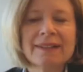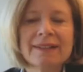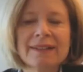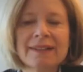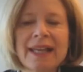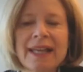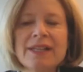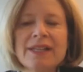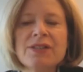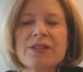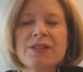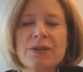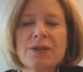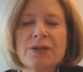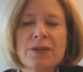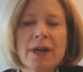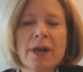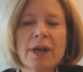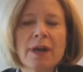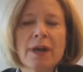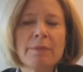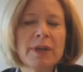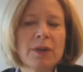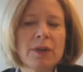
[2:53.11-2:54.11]
Last year,
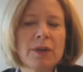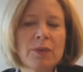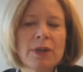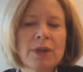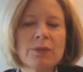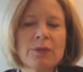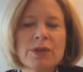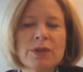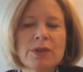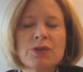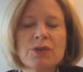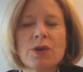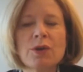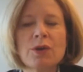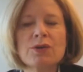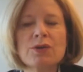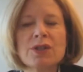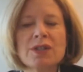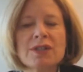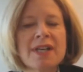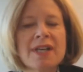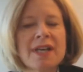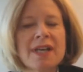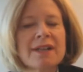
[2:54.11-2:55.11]
the company winner was
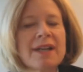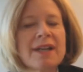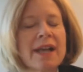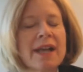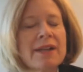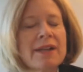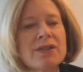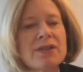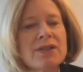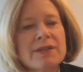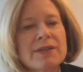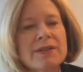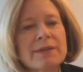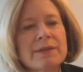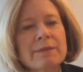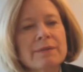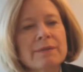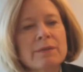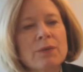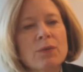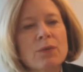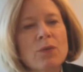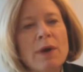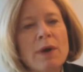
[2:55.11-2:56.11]
Trojan
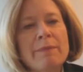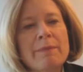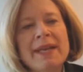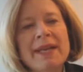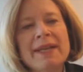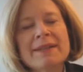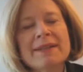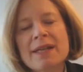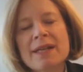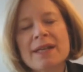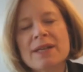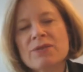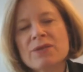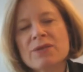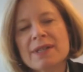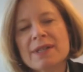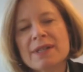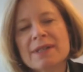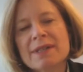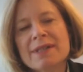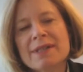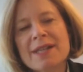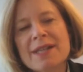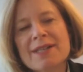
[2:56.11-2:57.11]
Technologies. What made its entry
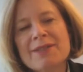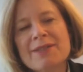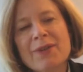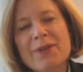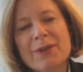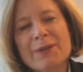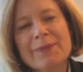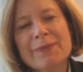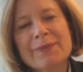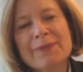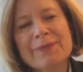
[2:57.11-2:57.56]
successful?